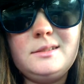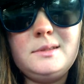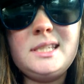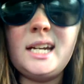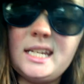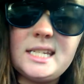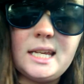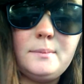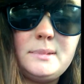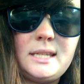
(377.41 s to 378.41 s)
study
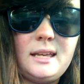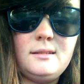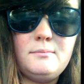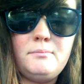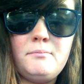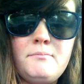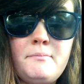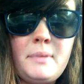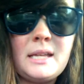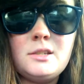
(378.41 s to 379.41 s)
tips and
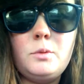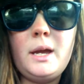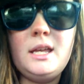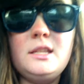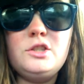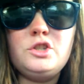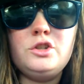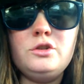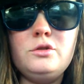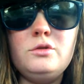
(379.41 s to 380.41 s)
best ways
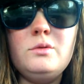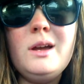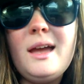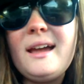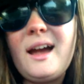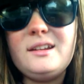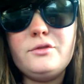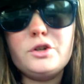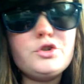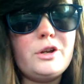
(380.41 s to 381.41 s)
to kind
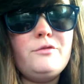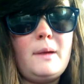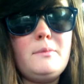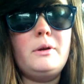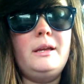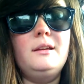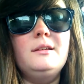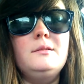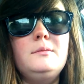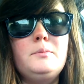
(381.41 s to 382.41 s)
of retrieve memory, and
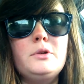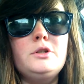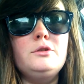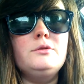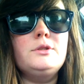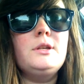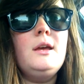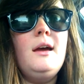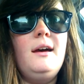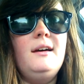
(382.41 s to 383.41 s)
could produce
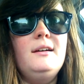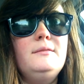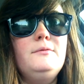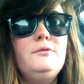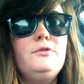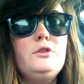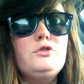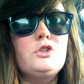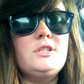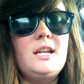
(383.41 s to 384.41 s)

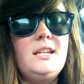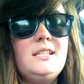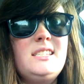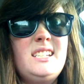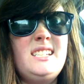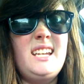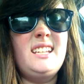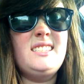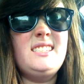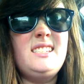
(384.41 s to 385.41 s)
future studies to
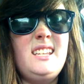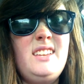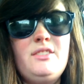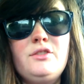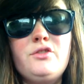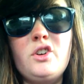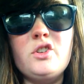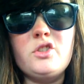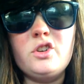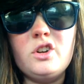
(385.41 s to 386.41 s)
test even
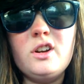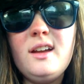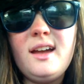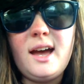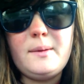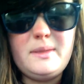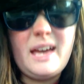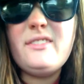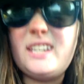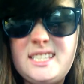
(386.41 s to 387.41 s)
further the
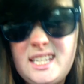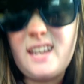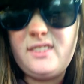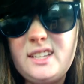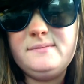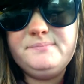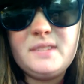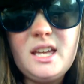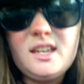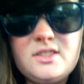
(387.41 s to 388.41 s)
efficacy of it.
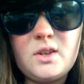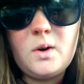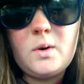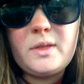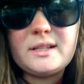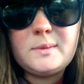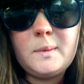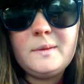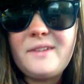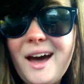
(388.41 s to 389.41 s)
So that's
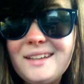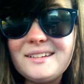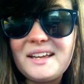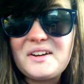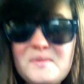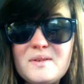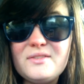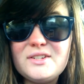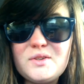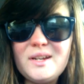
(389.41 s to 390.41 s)
what we've got. I hope
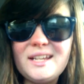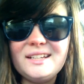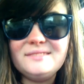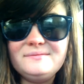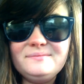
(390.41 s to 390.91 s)
you've enjoyed it.